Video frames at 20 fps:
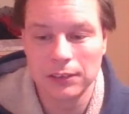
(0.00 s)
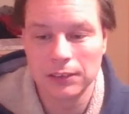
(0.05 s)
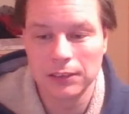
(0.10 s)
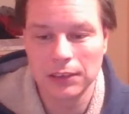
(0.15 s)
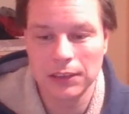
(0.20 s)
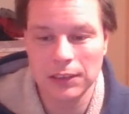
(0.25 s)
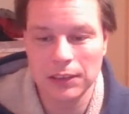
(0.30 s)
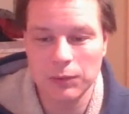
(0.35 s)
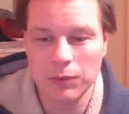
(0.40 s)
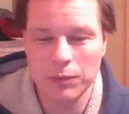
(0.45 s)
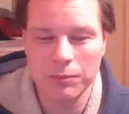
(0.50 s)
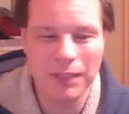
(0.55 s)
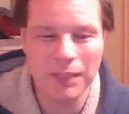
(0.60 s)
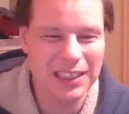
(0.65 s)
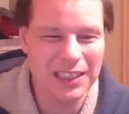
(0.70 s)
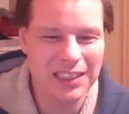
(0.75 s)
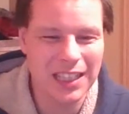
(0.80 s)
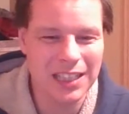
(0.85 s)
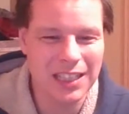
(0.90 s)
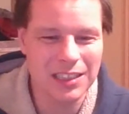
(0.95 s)
Because it wouldn't
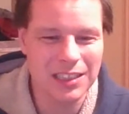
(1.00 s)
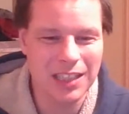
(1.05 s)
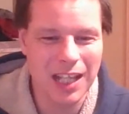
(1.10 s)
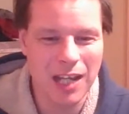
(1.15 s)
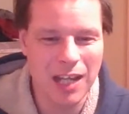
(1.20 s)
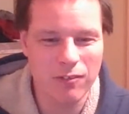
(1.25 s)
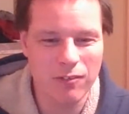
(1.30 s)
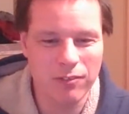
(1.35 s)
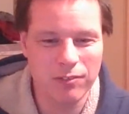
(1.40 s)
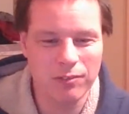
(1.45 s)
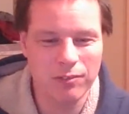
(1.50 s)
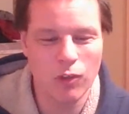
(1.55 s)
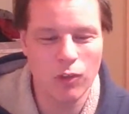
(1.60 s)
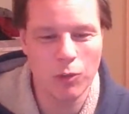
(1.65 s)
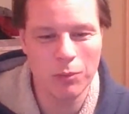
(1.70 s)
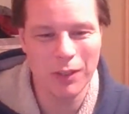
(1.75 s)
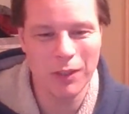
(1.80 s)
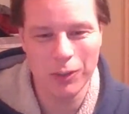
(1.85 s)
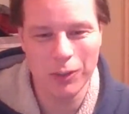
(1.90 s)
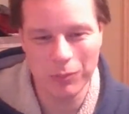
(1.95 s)
make sense to have
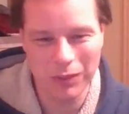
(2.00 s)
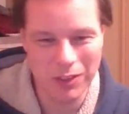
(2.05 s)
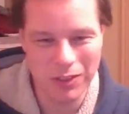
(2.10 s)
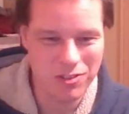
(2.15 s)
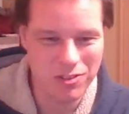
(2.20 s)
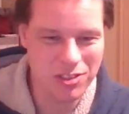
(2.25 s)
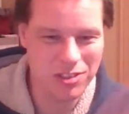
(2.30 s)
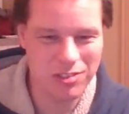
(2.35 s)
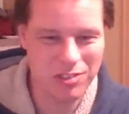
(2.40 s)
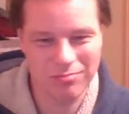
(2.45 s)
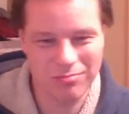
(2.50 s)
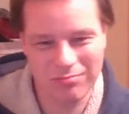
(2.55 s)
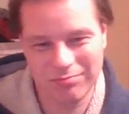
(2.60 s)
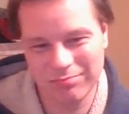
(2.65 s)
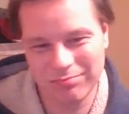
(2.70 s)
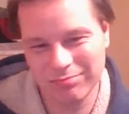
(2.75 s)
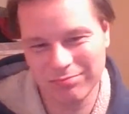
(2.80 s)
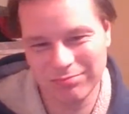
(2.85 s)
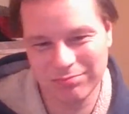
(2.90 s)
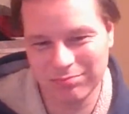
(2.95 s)
all my uploads
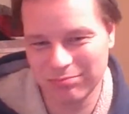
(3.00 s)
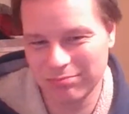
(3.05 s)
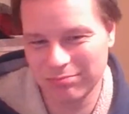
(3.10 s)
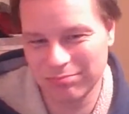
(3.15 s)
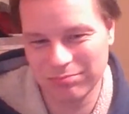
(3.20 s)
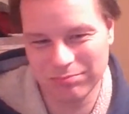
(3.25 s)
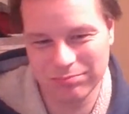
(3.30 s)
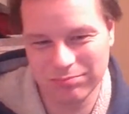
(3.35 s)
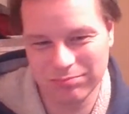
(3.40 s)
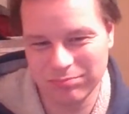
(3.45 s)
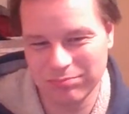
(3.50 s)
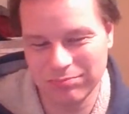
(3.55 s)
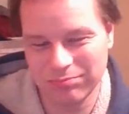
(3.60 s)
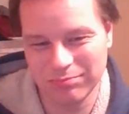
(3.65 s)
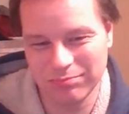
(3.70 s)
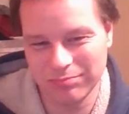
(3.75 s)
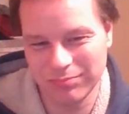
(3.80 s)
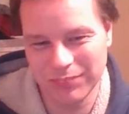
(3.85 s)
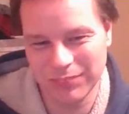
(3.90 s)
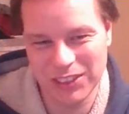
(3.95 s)

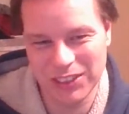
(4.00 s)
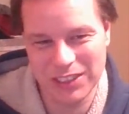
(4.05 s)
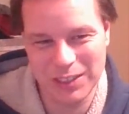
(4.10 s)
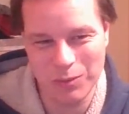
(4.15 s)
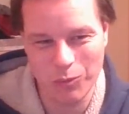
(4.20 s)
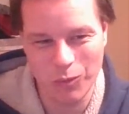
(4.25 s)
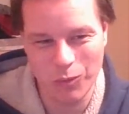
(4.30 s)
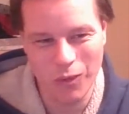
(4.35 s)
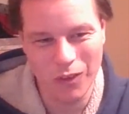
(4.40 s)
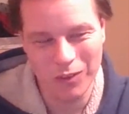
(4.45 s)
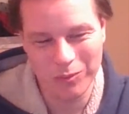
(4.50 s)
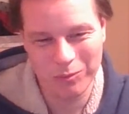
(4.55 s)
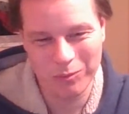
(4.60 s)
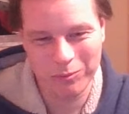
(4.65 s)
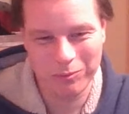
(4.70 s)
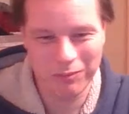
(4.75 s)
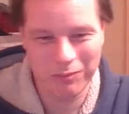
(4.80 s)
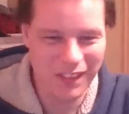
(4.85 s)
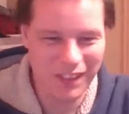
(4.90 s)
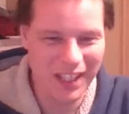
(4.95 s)
just in one
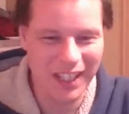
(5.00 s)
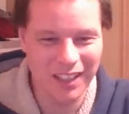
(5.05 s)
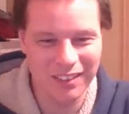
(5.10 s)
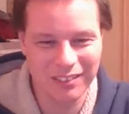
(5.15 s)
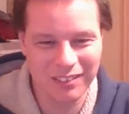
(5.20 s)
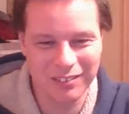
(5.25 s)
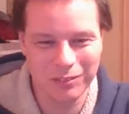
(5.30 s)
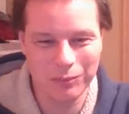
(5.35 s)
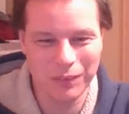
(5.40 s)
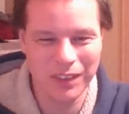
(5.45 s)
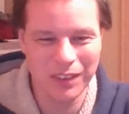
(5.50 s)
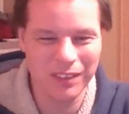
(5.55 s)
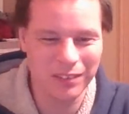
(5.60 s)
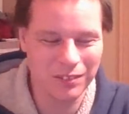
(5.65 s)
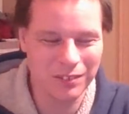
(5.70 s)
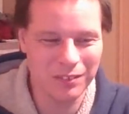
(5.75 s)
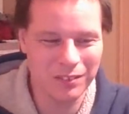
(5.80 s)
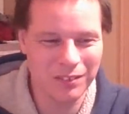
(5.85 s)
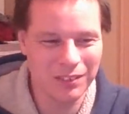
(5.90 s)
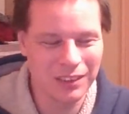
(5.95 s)
thing. When
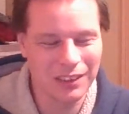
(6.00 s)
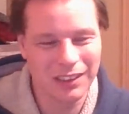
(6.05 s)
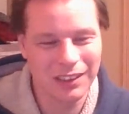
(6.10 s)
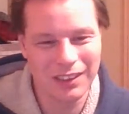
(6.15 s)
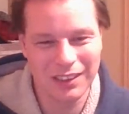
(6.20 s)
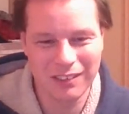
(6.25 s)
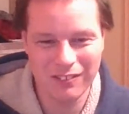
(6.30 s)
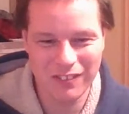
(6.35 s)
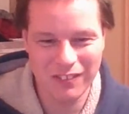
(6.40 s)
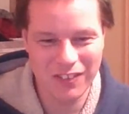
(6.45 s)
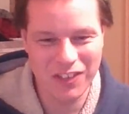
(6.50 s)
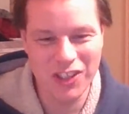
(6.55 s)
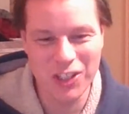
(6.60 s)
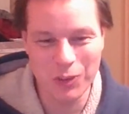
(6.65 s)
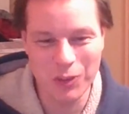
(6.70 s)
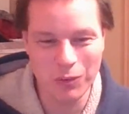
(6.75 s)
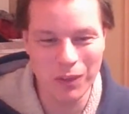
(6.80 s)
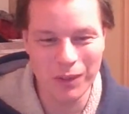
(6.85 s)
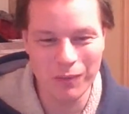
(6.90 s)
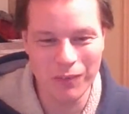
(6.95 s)
there are
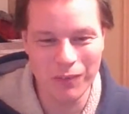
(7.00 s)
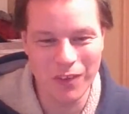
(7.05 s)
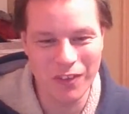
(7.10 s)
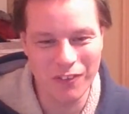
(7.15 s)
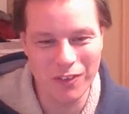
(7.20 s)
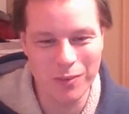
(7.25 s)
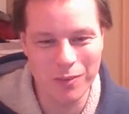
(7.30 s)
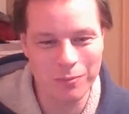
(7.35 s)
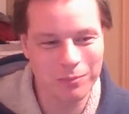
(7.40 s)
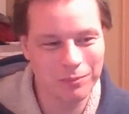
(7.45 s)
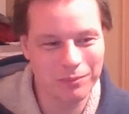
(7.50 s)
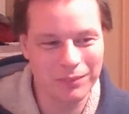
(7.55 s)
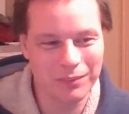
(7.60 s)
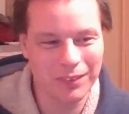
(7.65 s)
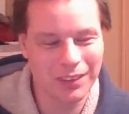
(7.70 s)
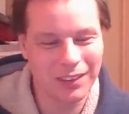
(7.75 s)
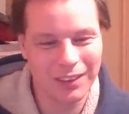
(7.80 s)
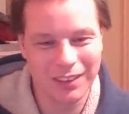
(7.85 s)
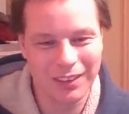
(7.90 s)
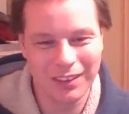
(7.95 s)
31 in Rotherham,
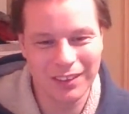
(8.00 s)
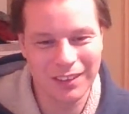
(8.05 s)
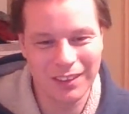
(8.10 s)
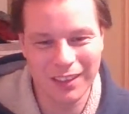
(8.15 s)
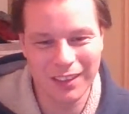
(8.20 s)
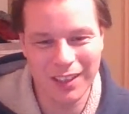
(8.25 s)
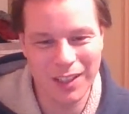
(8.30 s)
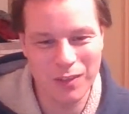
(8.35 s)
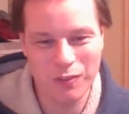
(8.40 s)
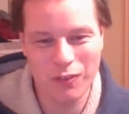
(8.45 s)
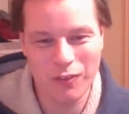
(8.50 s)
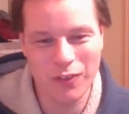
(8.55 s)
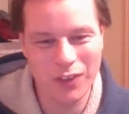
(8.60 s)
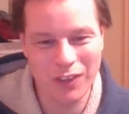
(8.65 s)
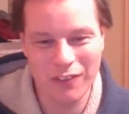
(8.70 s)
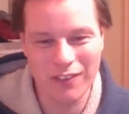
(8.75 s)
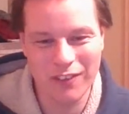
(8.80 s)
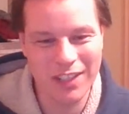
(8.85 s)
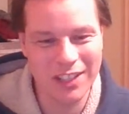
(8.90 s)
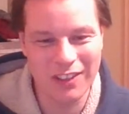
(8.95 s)

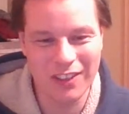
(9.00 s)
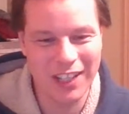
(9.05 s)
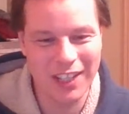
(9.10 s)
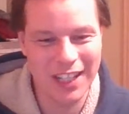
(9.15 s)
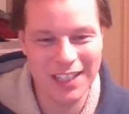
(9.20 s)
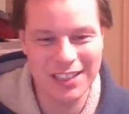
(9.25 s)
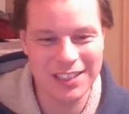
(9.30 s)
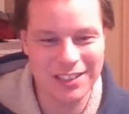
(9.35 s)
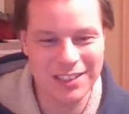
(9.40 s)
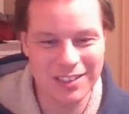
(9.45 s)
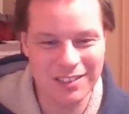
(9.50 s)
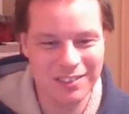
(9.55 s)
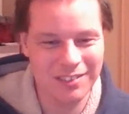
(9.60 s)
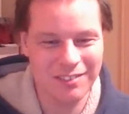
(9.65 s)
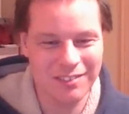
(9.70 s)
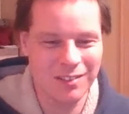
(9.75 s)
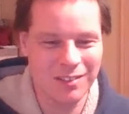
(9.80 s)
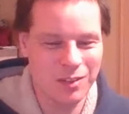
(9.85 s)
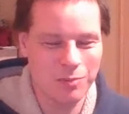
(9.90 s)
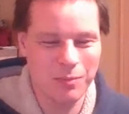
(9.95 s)
43 in Doncaster,
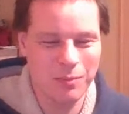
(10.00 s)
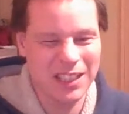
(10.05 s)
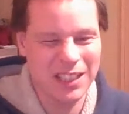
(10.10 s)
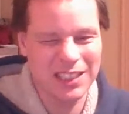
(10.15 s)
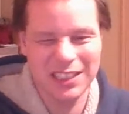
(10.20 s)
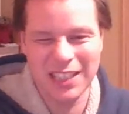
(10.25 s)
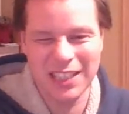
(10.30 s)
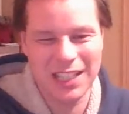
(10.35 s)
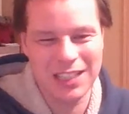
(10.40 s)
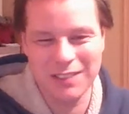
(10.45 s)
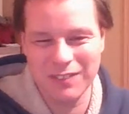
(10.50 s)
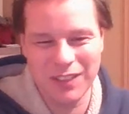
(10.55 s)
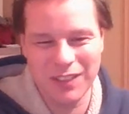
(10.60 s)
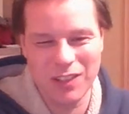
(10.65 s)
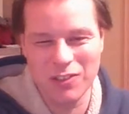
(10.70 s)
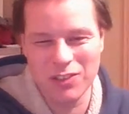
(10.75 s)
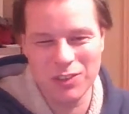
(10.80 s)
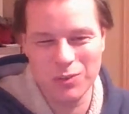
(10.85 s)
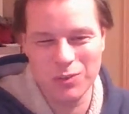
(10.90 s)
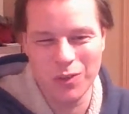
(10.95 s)
it makes sense for
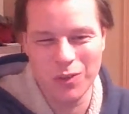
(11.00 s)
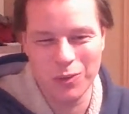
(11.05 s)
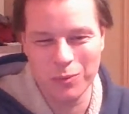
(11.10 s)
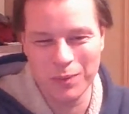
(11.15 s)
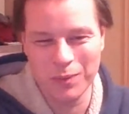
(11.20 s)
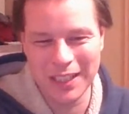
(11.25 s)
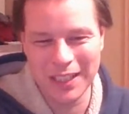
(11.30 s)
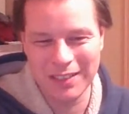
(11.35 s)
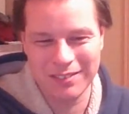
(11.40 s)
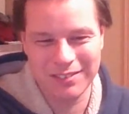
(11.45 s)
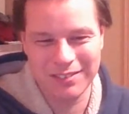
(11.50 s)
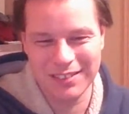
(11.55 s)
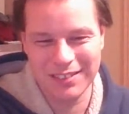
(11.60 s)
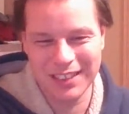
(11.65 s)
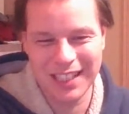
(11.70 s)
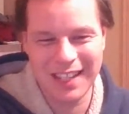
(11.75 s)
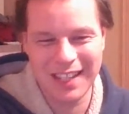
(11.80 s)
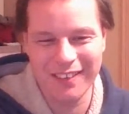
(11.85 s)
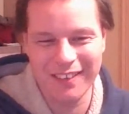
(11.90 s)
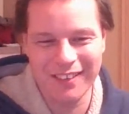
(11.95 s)
those to all be
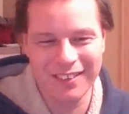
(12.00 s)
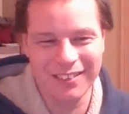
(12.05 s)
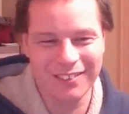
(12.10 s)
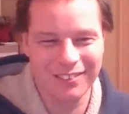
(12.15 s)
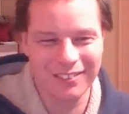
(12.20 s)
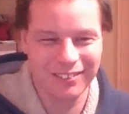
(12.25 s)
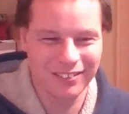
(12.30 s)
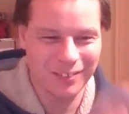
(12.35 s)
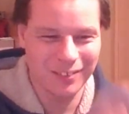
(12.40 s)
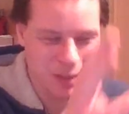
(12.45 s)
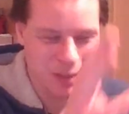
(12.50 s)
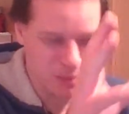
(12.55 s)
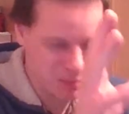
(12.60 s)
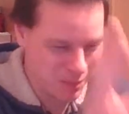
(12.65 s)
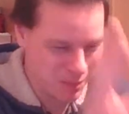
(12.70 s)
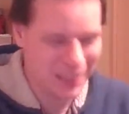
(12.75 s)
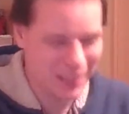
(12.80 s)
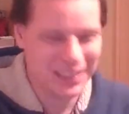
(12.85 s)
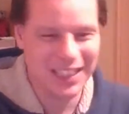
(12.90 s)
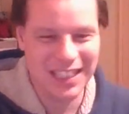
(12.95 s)
together. They
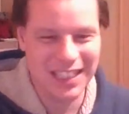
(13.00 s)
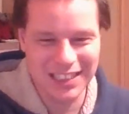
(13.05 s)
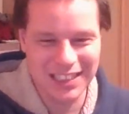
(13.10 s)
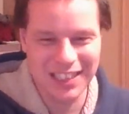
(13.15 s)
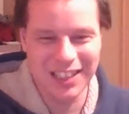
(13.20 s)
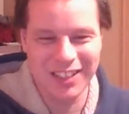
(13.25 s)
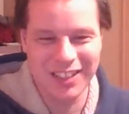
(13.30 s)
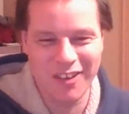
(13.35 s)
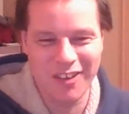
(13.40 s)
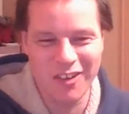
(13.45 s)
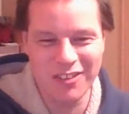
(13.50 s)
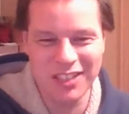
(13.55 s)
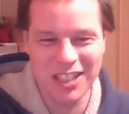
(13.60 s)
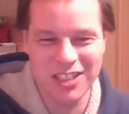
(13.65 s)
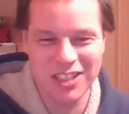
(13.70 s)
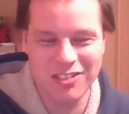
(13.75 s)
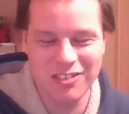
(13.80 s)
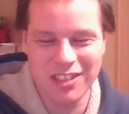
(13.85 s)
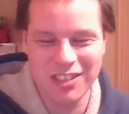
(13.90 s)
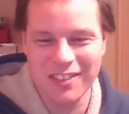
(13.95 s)
make sense in their own
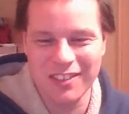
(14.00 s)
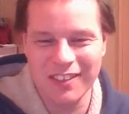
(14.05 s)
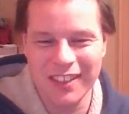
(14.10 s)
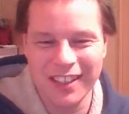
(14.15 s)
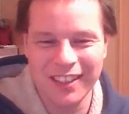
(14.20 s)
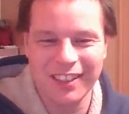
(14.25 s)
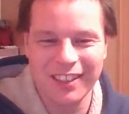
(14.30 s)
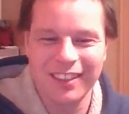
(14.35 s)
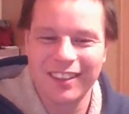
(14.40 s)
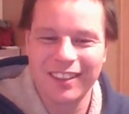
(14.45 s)
district, don't they?